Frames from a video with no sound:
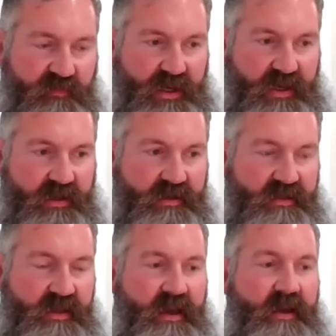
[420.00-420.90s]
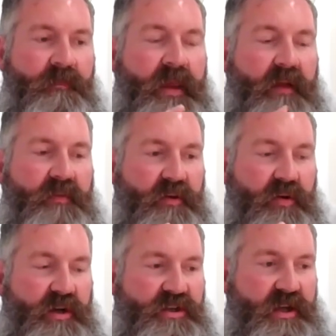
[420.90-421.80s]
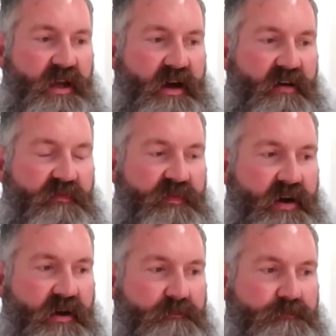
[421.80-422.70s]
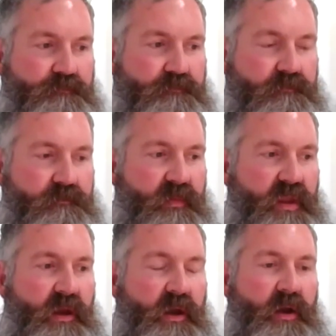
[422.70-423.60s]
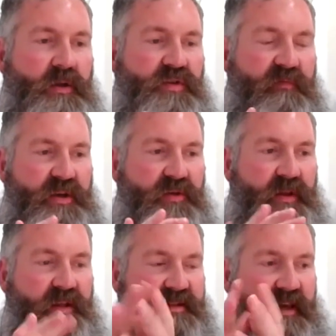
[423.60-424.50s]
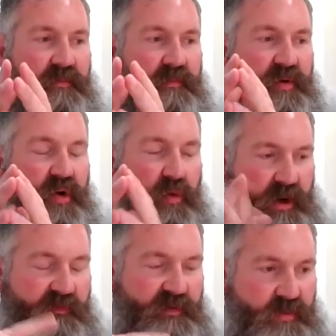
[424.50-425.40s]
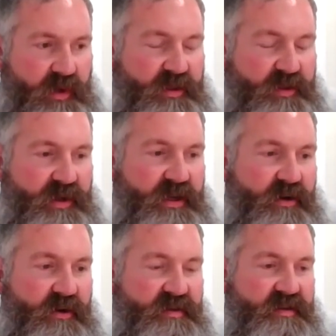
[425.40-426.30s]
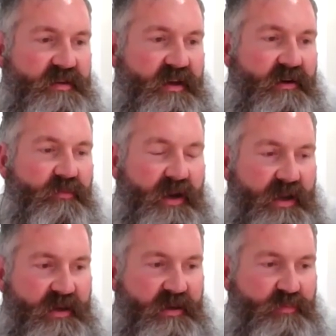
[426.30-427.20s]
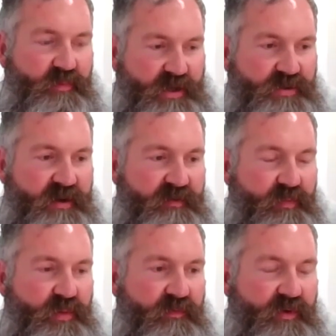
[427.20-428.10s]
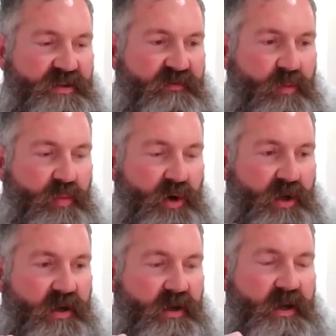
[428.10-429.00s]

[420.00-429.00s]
meetings. And the other question I have, so I've been doing the same career for 23 years when I graduated from University of Alberta.